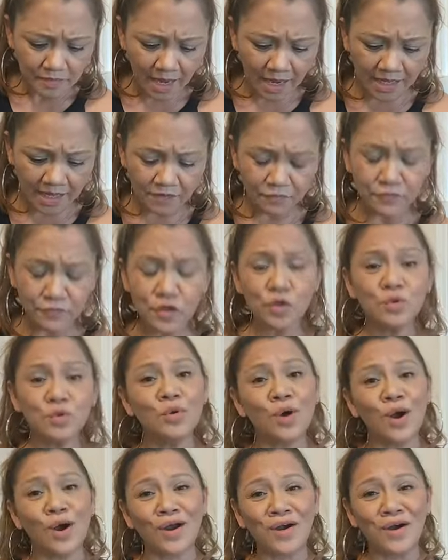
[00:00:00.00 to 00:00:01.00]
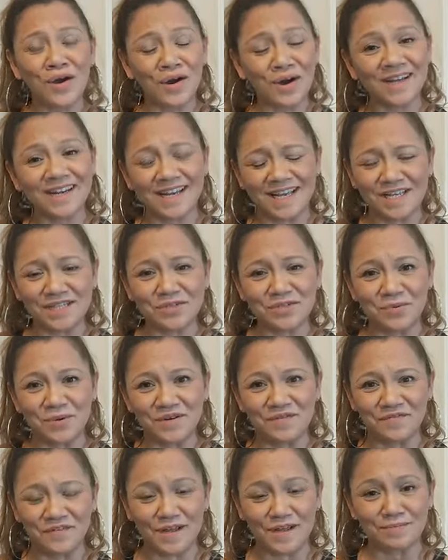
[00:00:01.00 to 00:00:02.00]
if you are on a twin
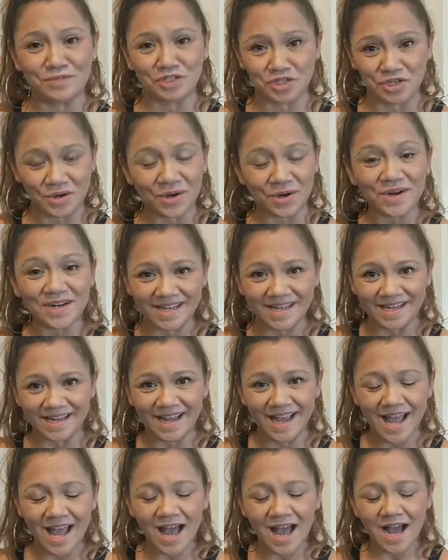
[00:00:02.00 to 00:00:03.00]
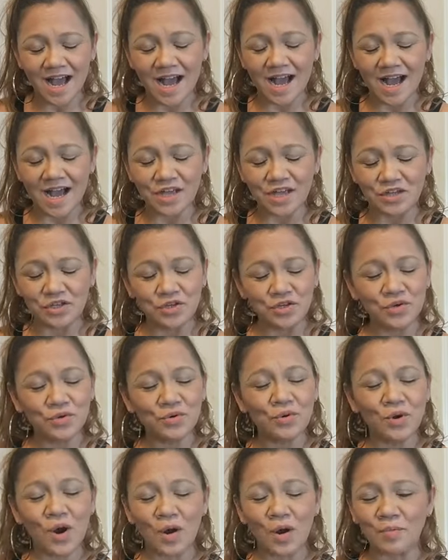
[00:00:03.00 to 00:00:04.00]
flame journey, uh, you
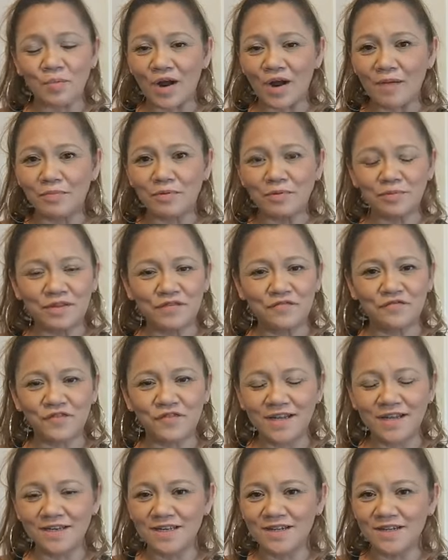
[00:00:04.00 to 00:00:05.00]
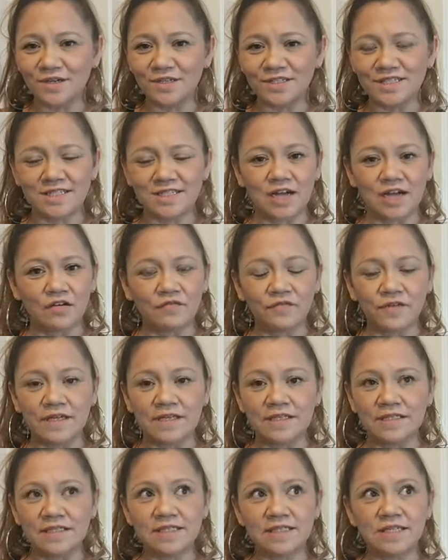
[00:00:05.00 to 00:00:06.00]
are probably finding yourself
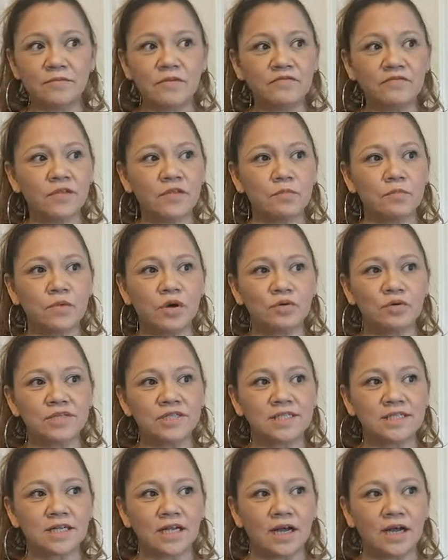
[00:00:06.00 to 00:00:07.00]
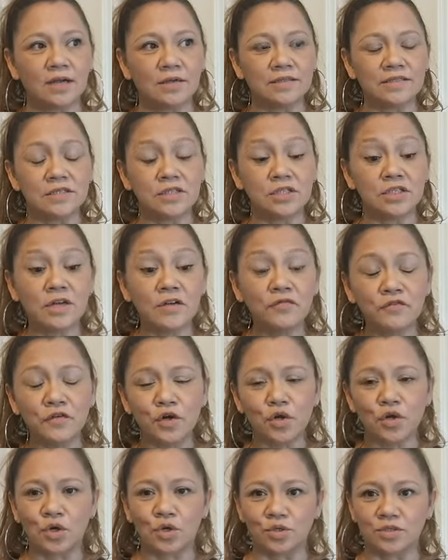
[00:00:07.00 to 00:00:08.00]
in some of the most uh,
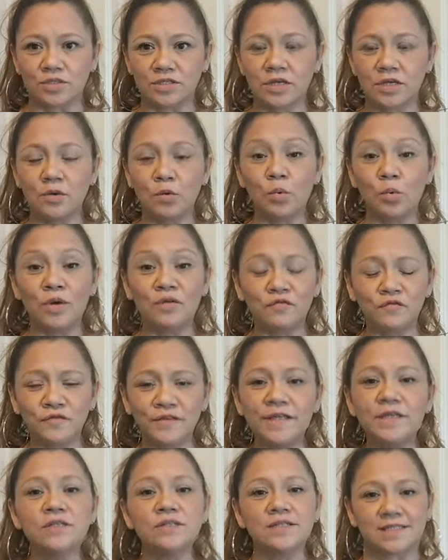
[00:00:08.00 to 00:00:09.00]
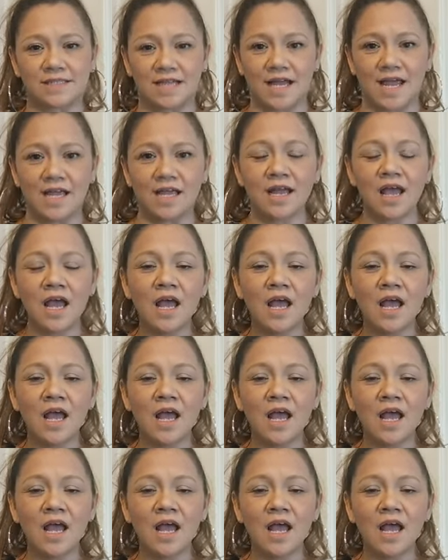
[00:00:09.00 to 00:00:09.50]
difficult, what feels like